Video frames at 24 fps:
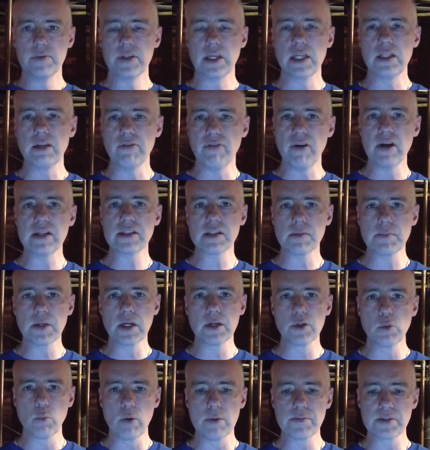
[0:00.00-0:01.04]
Can you find something
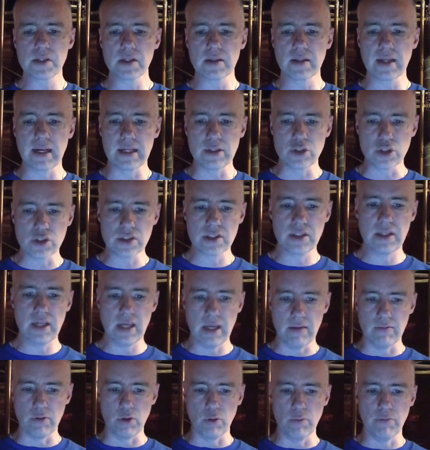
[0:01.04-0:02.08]
on the website that I just
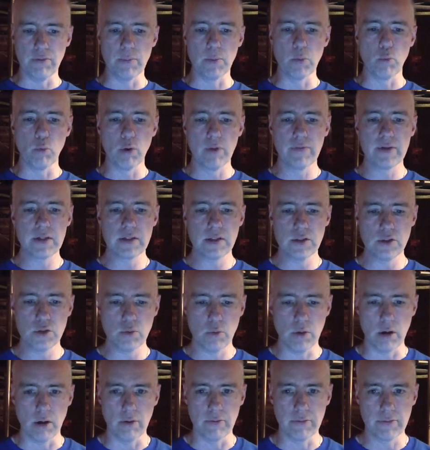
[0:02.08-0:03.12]
gave you from the War of
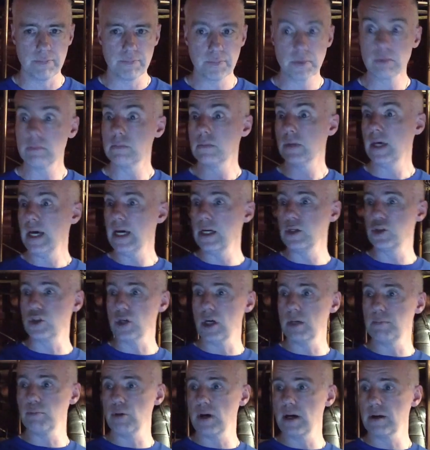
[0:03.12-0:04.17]
1812? Hey,
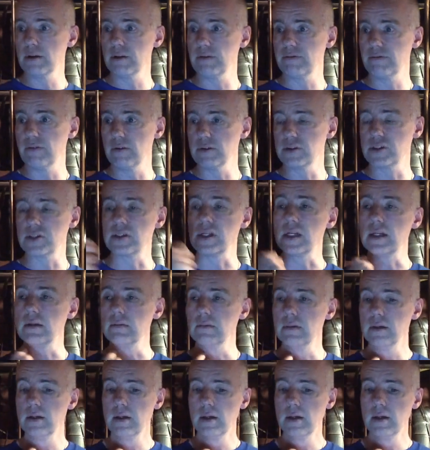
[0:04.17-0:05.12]
John Brown in the front seat.